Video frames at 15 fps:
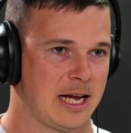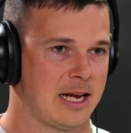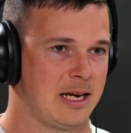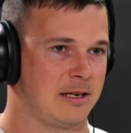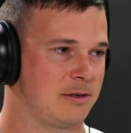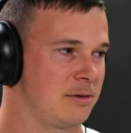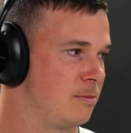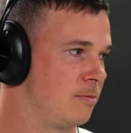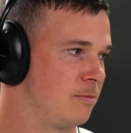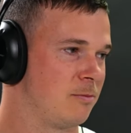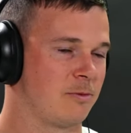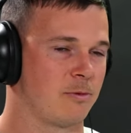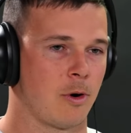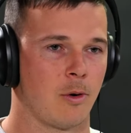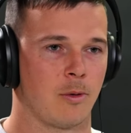and
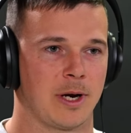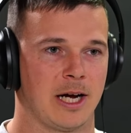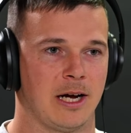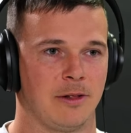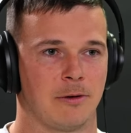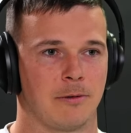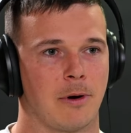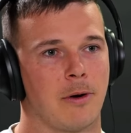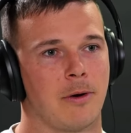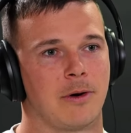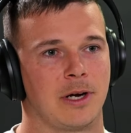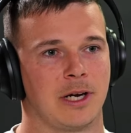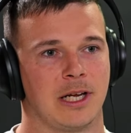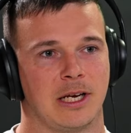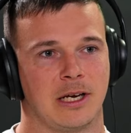roll down the road
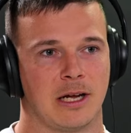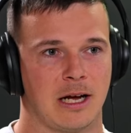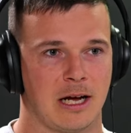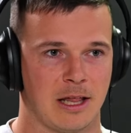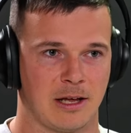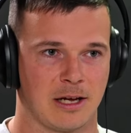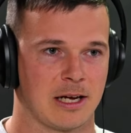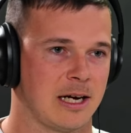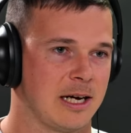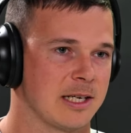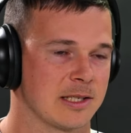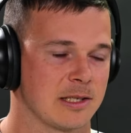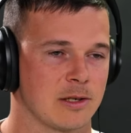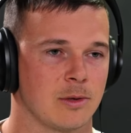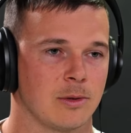and hit other
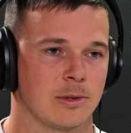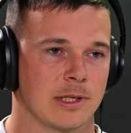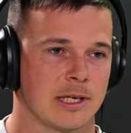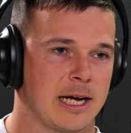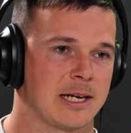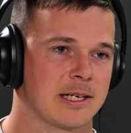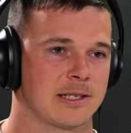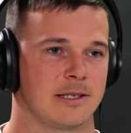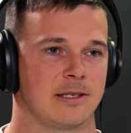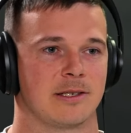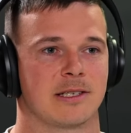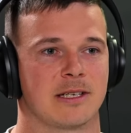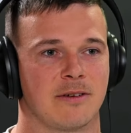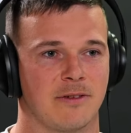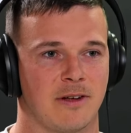cars and cause an accident and
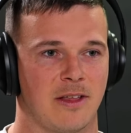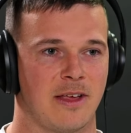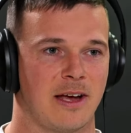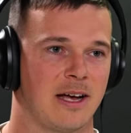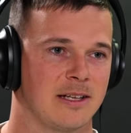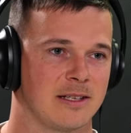stuff like that.